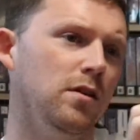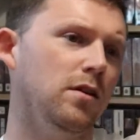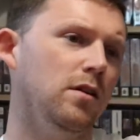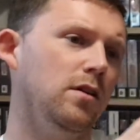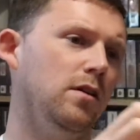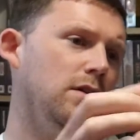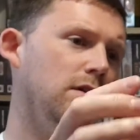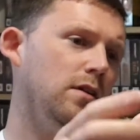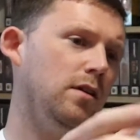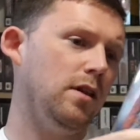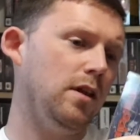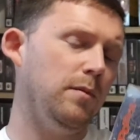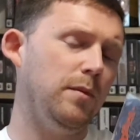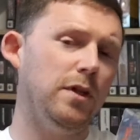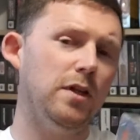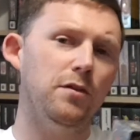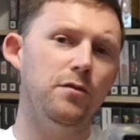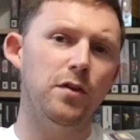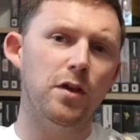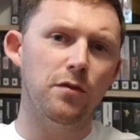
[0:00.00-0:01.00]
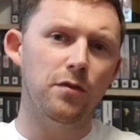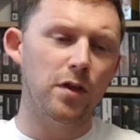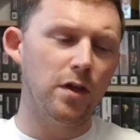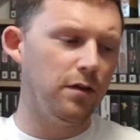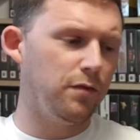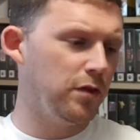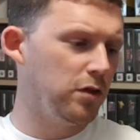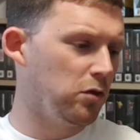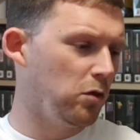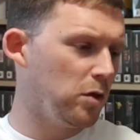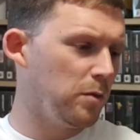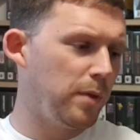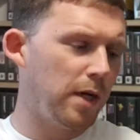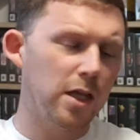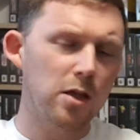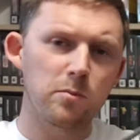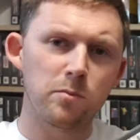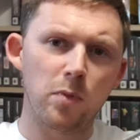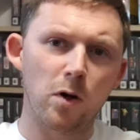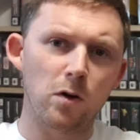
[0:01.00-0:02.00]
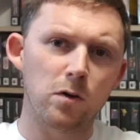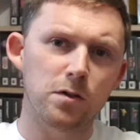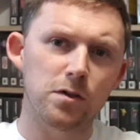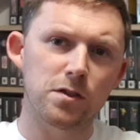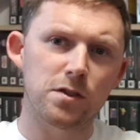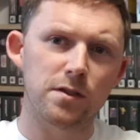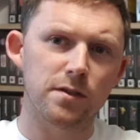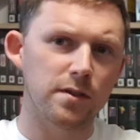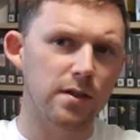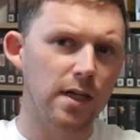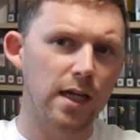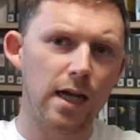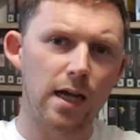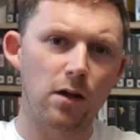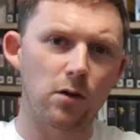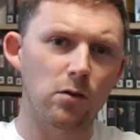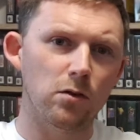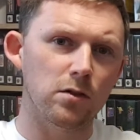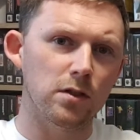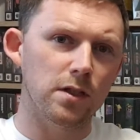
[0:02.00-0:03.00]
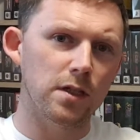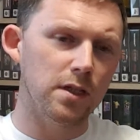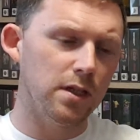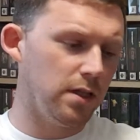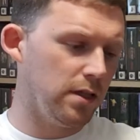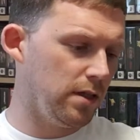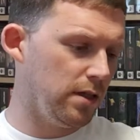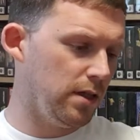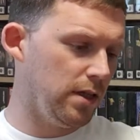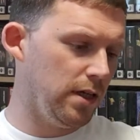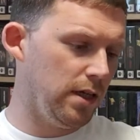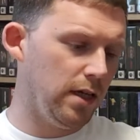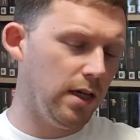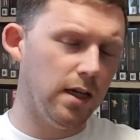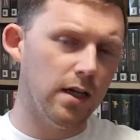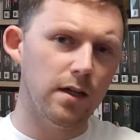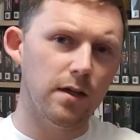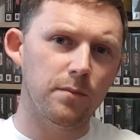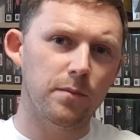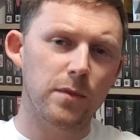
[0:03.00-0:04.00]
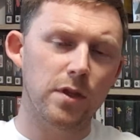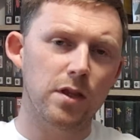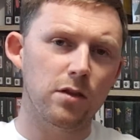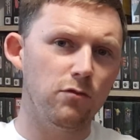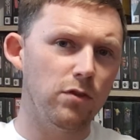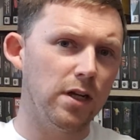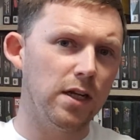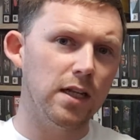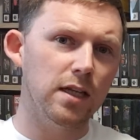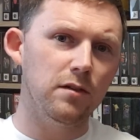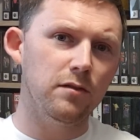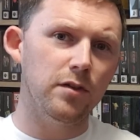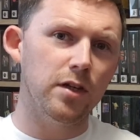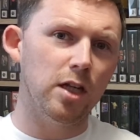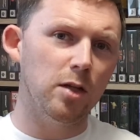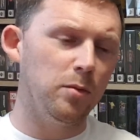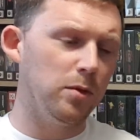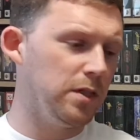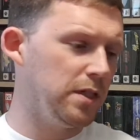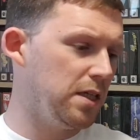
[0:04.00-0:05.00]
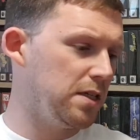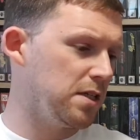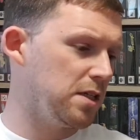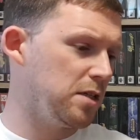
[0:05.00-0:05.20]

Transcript: I mean, if you don't want to buy them boxed, cart only, they're readily available and easy